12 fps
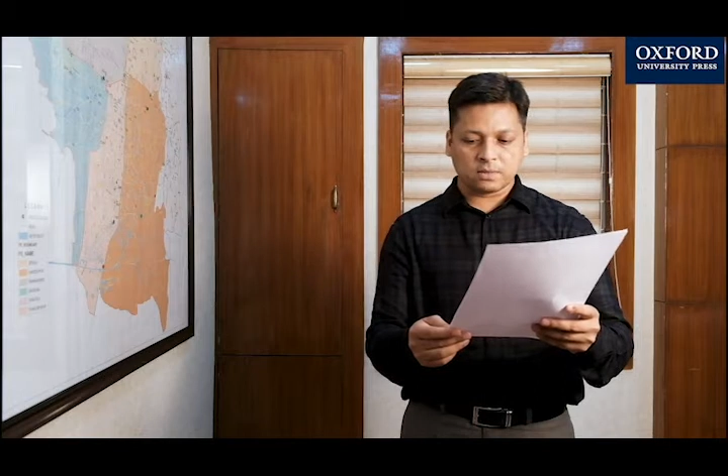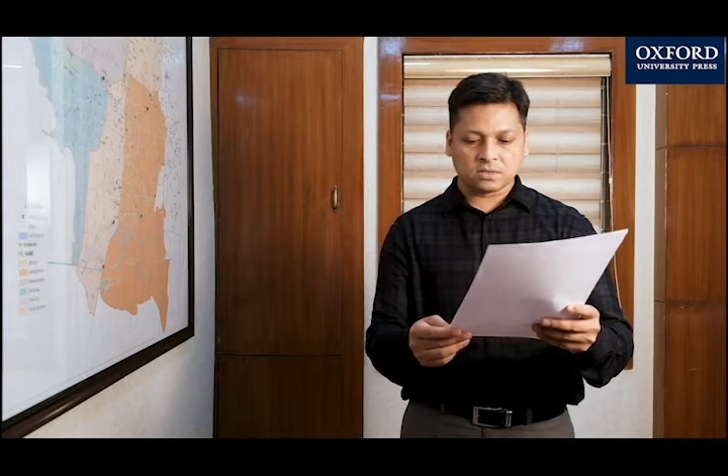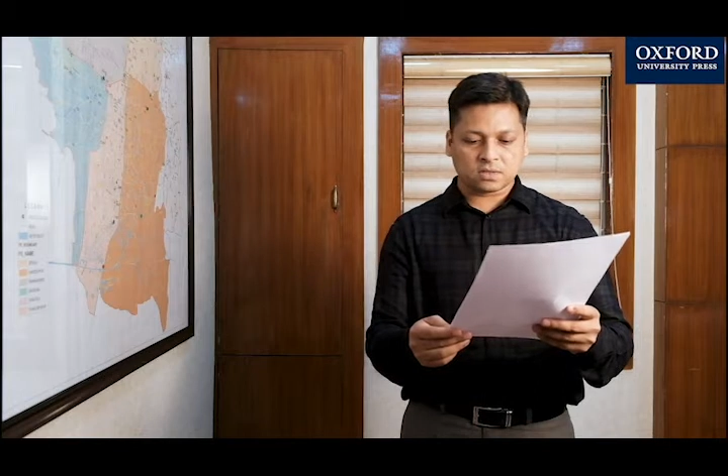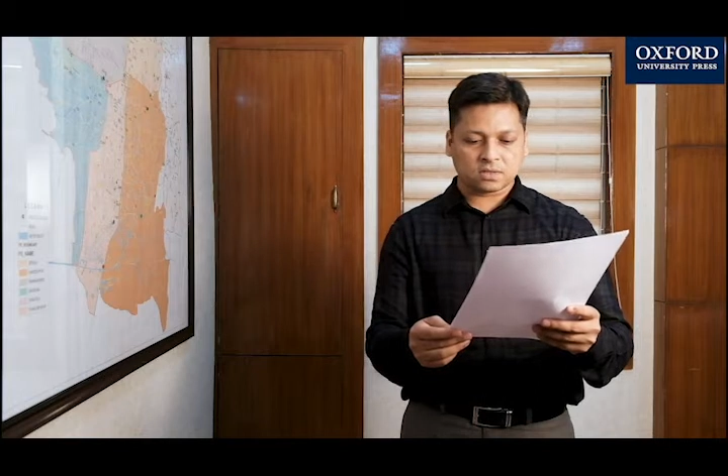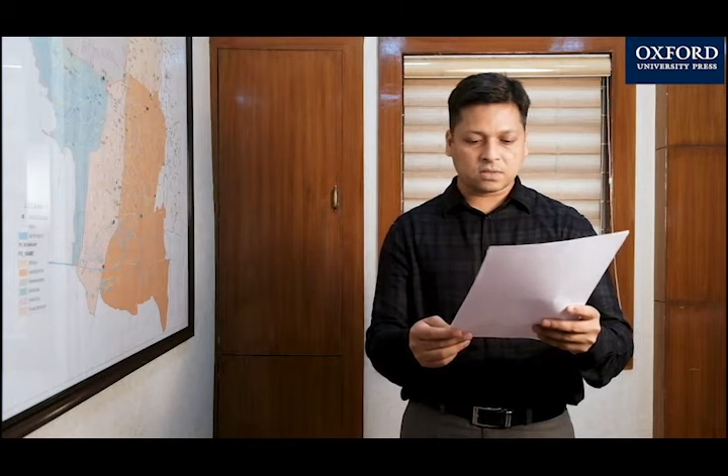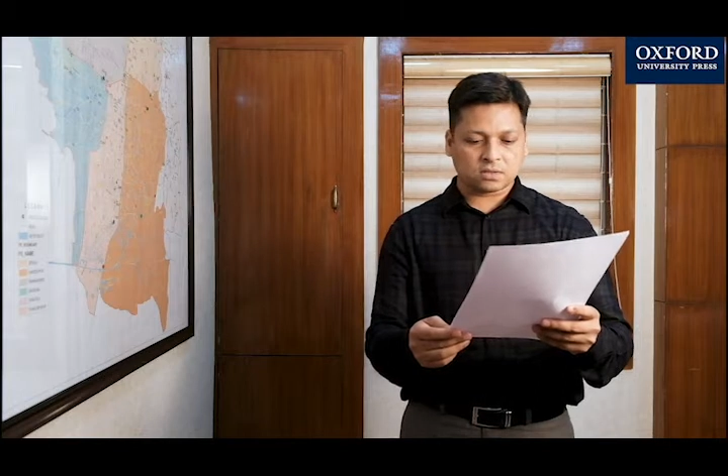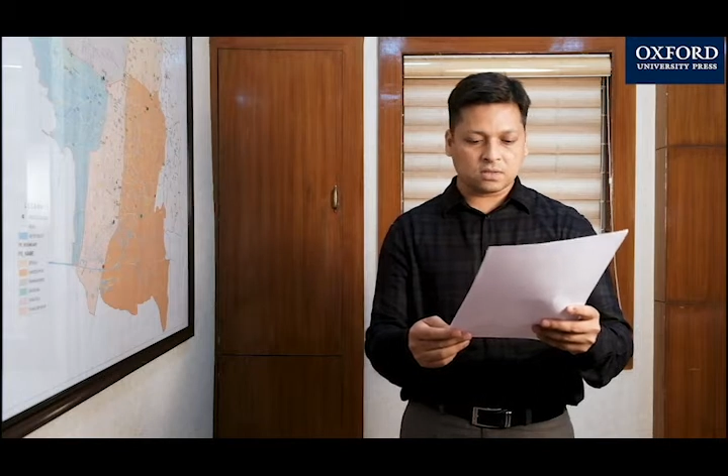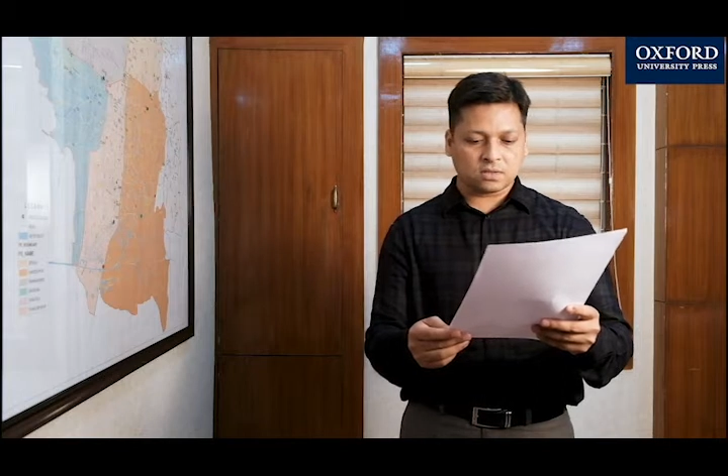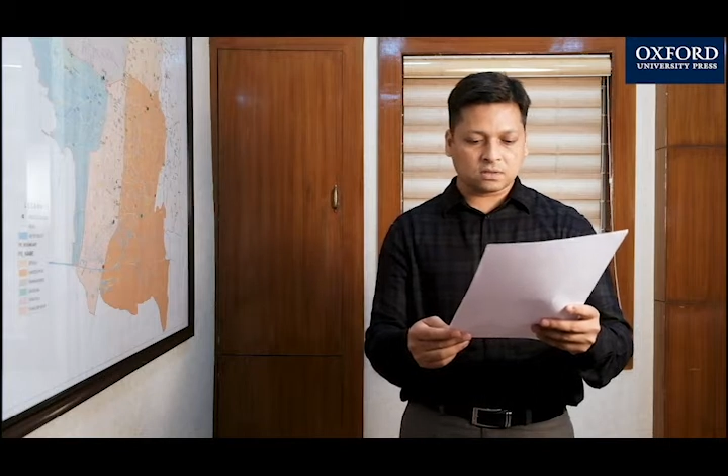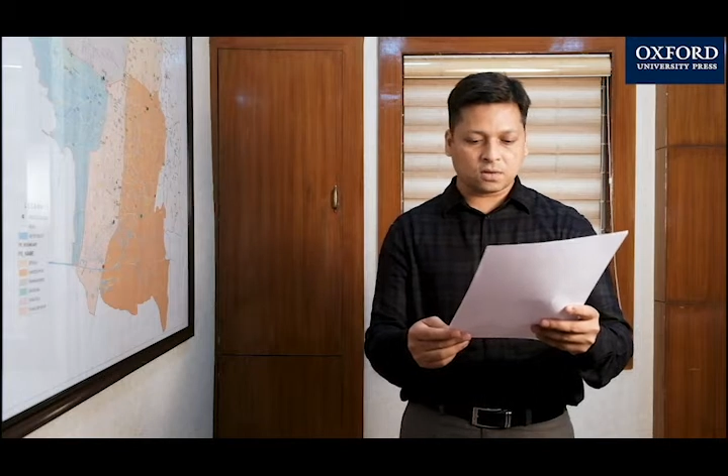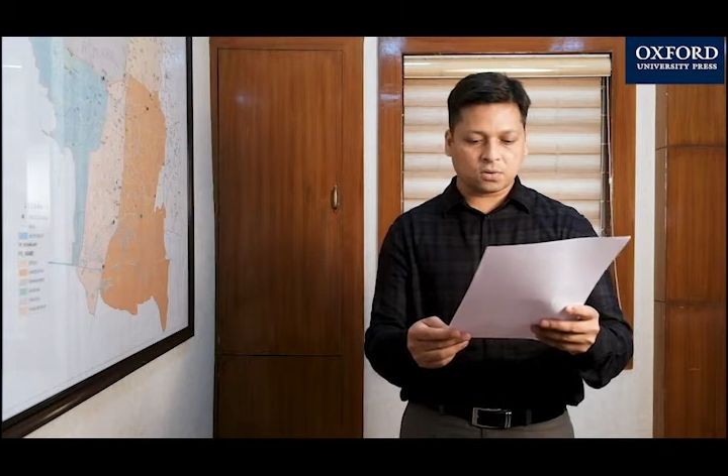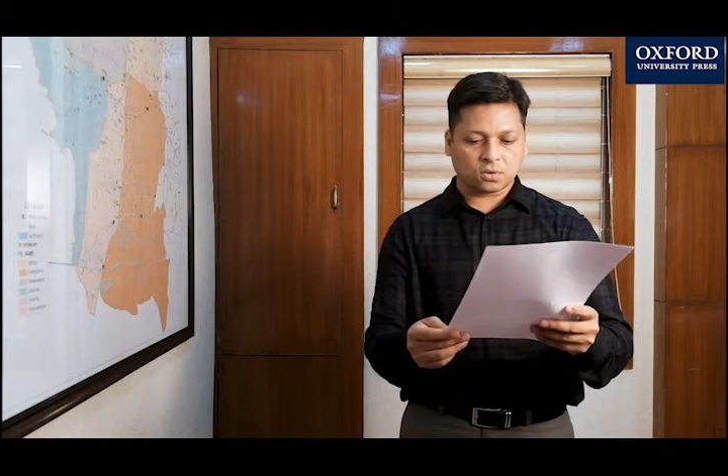insurgency
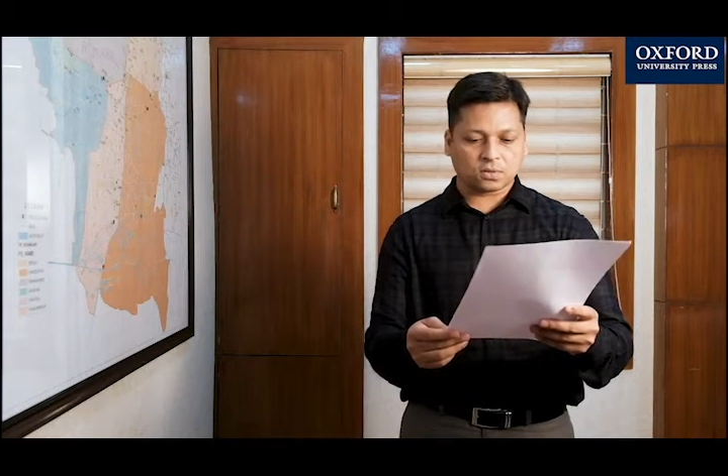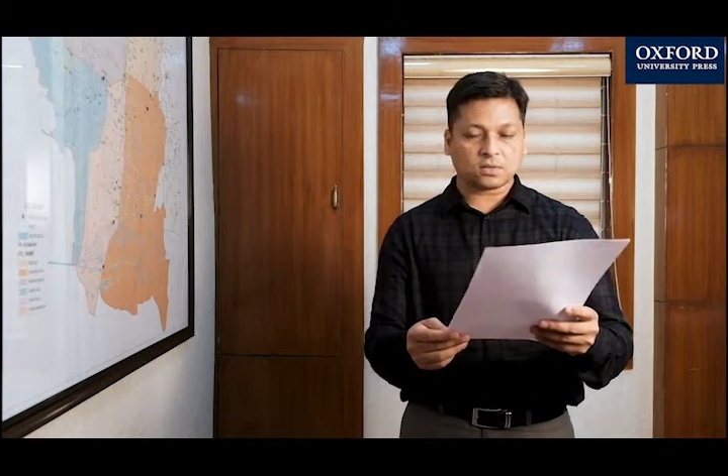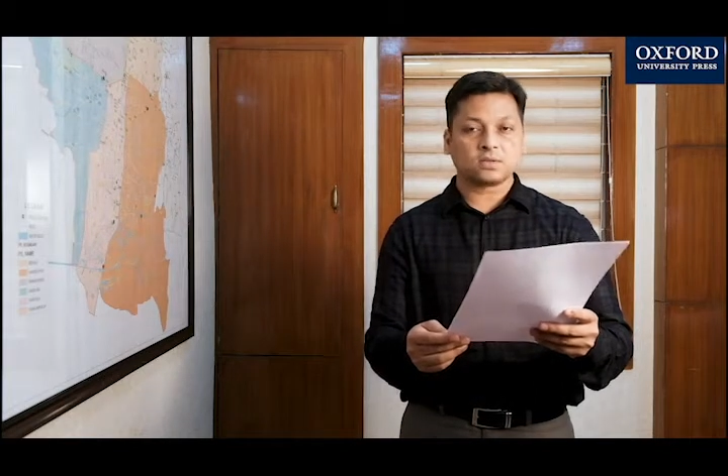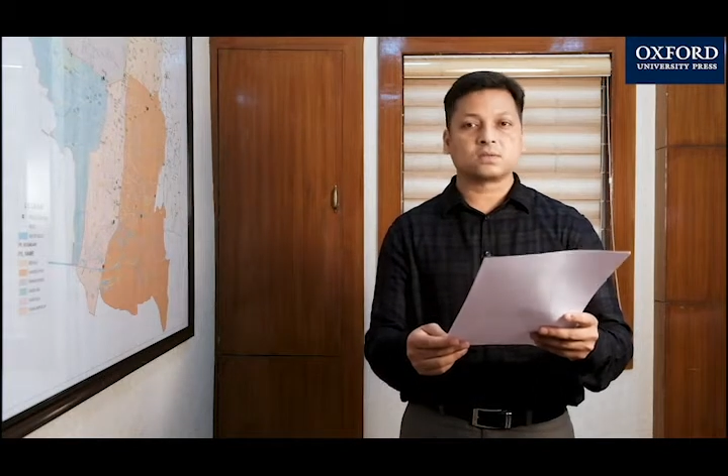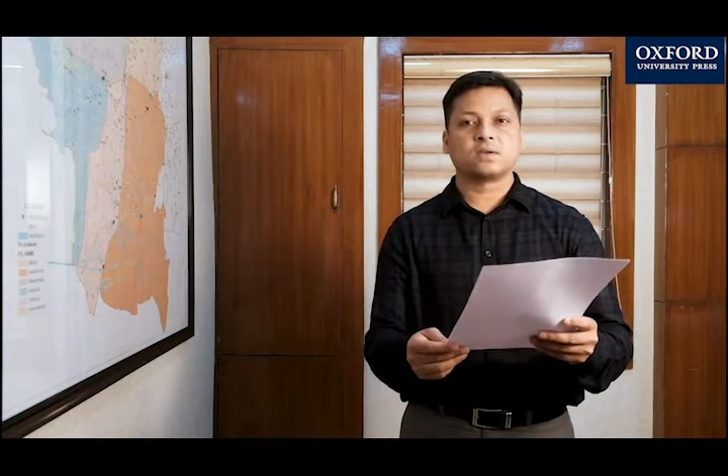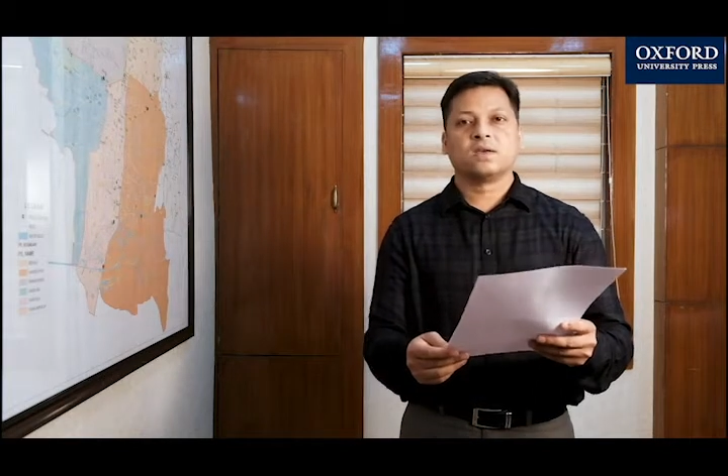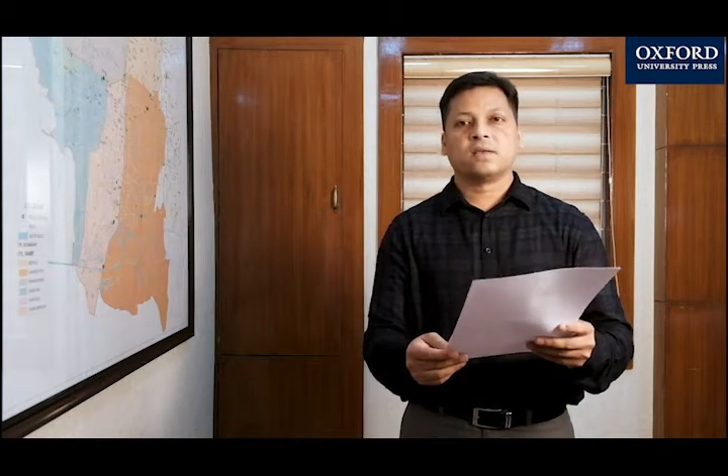in the Northeast.